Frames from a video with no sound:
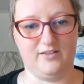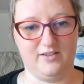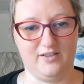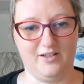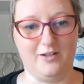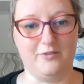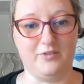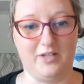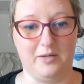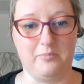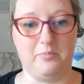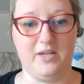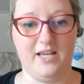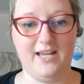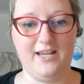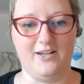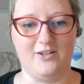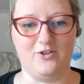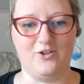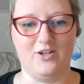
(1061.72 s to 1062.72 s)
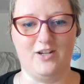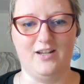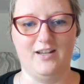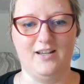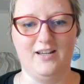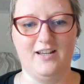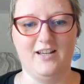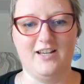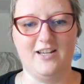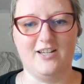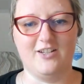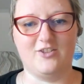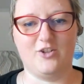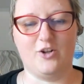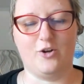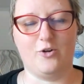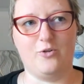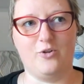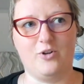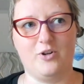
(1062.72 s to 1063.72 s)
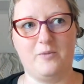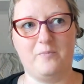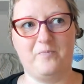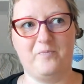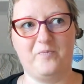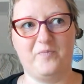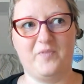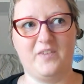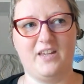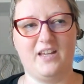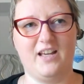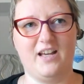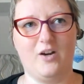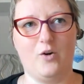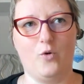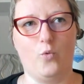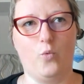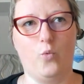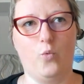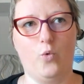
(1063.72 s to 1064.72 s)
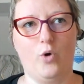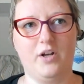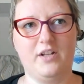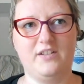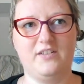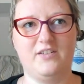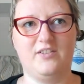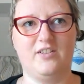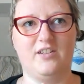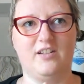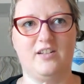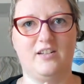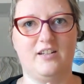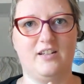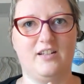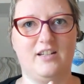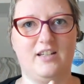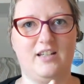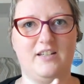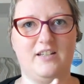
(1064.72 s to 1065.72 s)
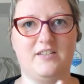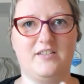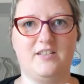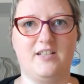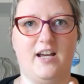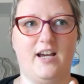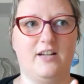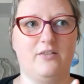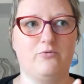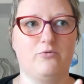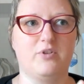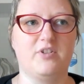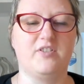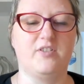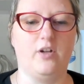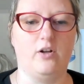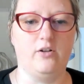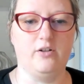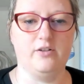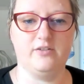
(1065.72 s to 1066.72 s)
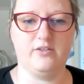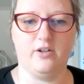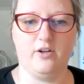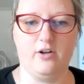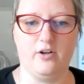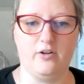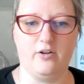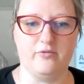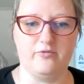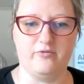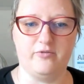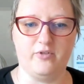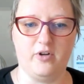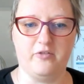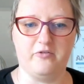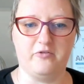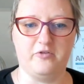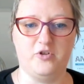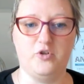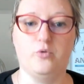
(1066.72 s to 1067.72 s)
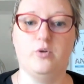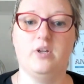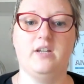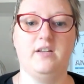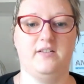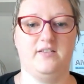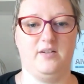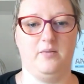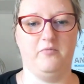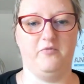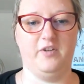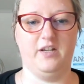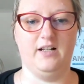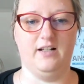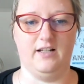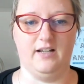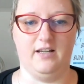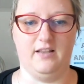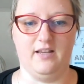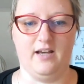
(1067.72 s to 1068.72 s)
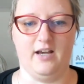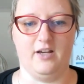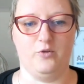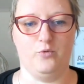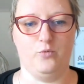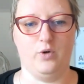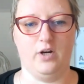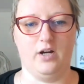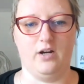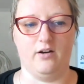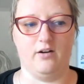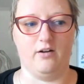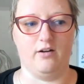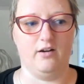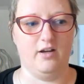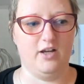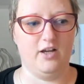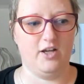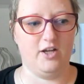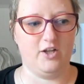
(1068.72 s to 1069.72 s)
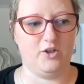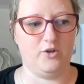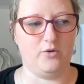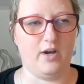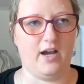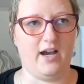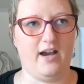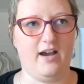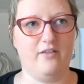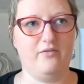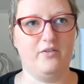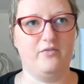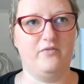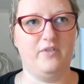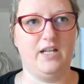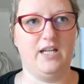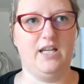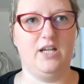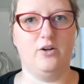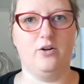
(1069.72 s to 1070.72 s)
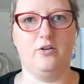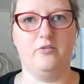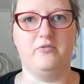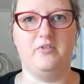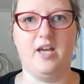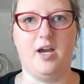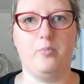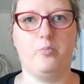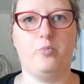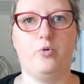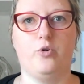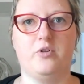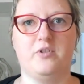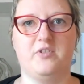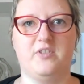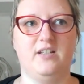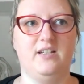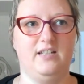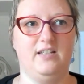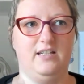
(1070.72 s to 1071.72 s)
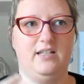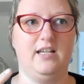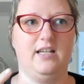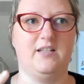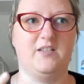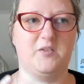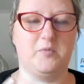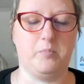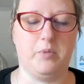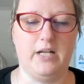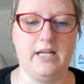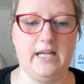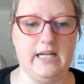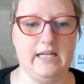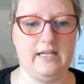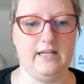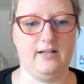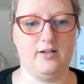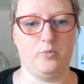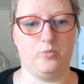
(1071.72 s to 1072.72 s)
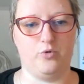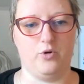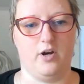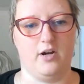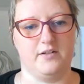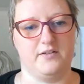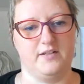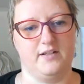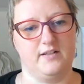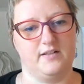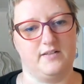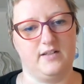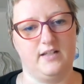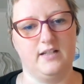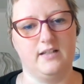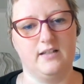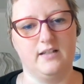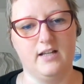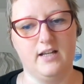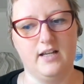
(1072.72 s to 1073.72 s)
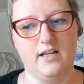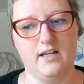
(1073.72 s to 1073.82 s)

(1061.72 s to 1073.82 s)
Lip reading: of that page. So, what is that result of doing something like that, where you have a video of that person explaining the process and